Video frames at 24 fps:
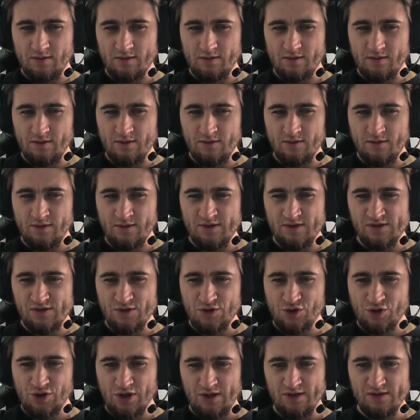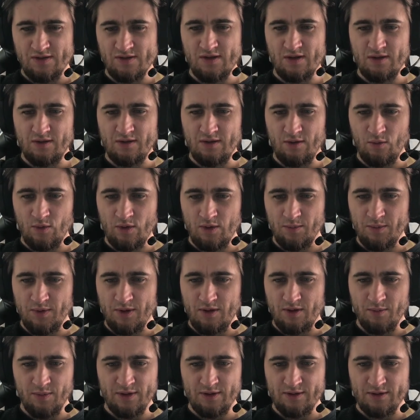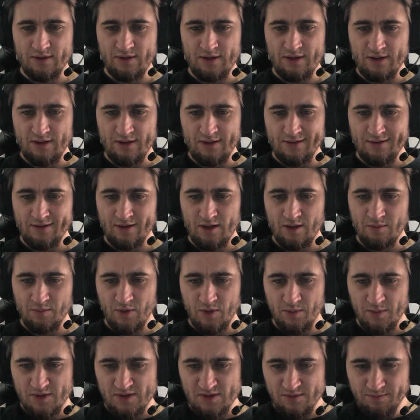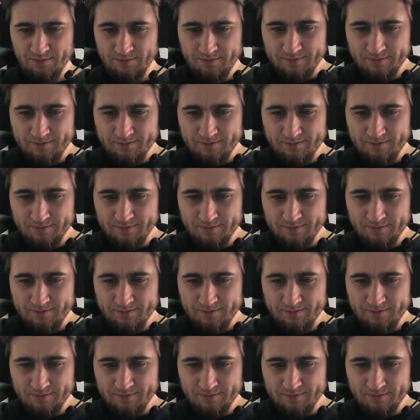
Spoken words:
there is a chance that they will appear, but I cannot promise.